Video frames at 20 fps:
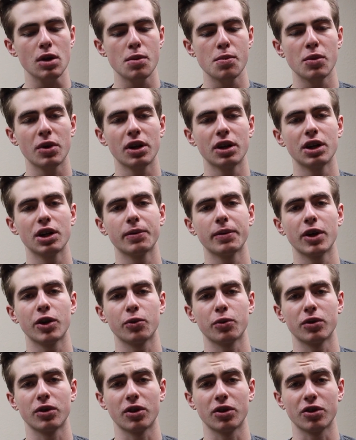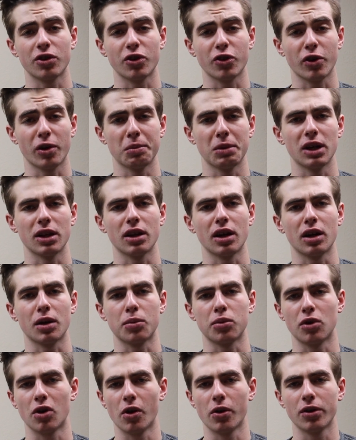But anyways, there's just going to be a lot
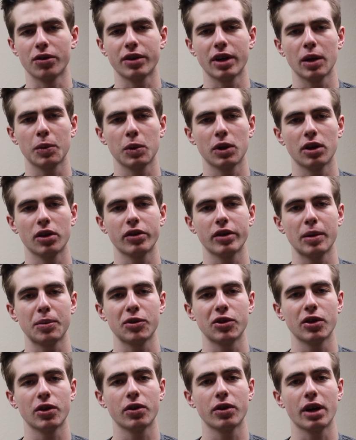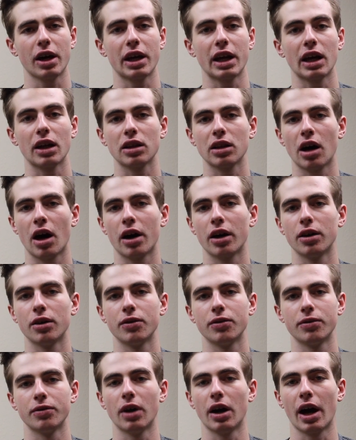of prototyping in this episode and a lot of